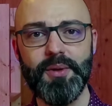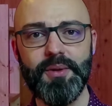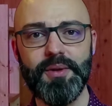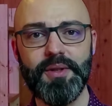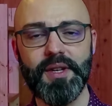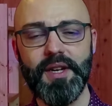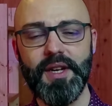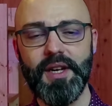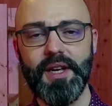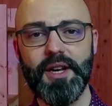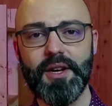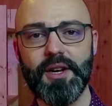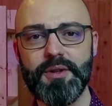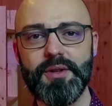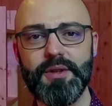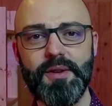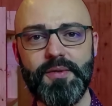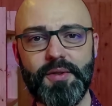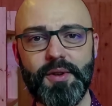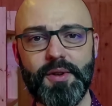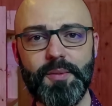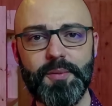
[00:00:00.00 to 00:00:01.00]
compute
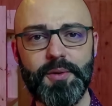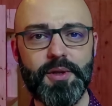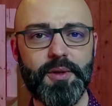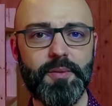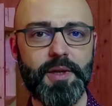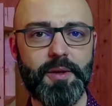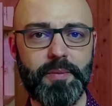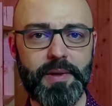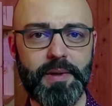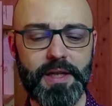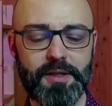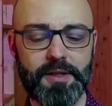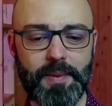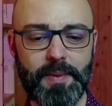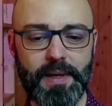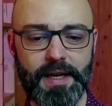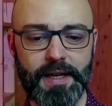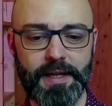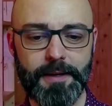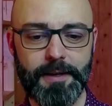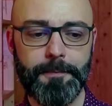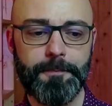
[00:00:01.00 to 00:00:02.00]
a uniform cubic
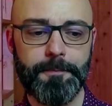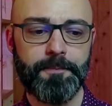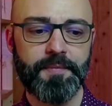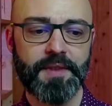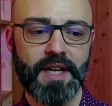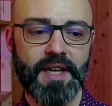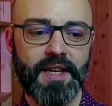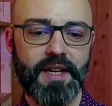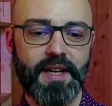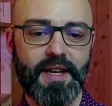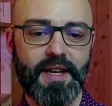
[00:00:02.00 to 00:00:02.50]
B-spline.